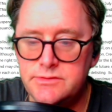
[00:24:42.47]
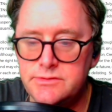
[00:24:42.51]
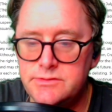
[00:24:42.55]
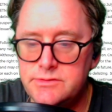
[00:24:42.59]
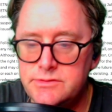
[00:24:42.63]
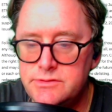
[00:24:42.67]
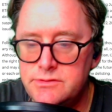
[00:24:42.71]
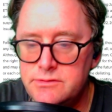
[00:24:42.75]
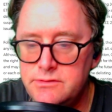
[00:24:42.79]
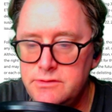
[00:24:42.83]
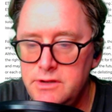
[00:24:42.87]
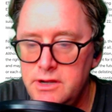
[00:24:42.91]

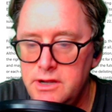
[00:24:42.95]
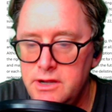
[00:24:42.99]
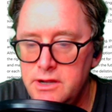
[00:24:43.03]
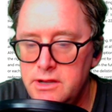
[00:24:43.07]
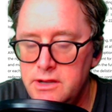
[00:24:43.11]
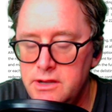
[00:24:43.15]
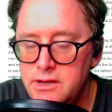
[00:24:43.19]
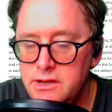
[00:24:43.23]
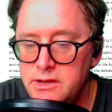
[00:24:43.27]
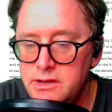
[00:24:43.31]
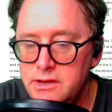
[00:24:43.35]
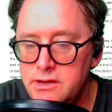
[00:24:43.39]

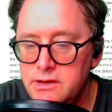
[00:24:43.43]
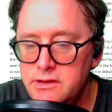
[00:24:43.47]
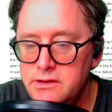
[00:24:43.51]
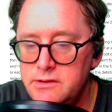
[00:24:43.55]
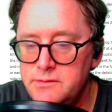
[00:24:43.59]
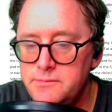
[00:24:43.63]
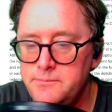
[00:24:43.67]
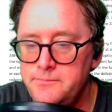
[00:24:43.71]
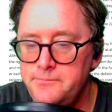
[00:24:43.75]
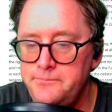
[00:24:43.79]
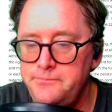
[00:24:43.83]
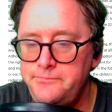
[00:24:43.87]

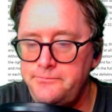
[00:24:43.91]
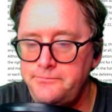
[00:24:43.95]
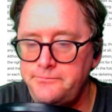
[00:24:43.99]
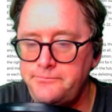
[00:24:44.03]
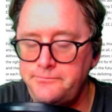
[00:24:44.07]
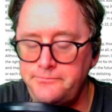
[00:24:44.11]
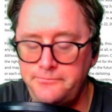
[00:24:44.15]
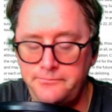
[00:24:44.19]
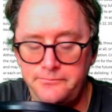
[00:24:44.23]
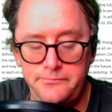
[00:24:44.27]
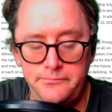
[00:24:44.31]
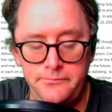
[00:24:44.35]
July
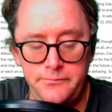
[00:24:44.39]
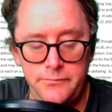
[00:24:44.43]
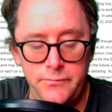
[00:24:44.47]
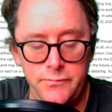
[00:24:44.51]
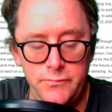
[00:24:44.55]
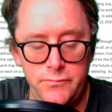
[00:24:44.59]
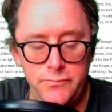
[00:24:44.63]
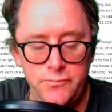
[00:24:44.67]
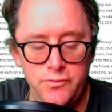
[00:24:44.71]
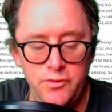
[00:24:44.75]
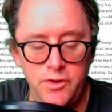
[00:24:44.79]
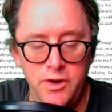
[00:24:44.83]

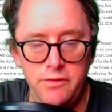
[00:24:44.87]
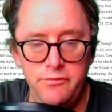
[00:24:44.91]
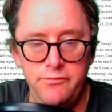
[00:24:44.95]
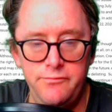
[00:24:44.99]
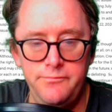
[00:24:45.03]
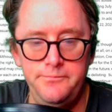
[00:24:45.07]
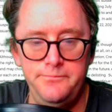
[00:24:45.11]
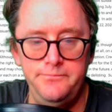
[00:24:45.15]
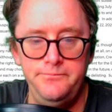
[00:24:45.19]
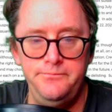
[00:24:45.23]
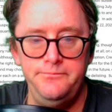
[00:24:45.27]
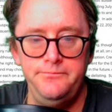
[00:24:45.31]
12th.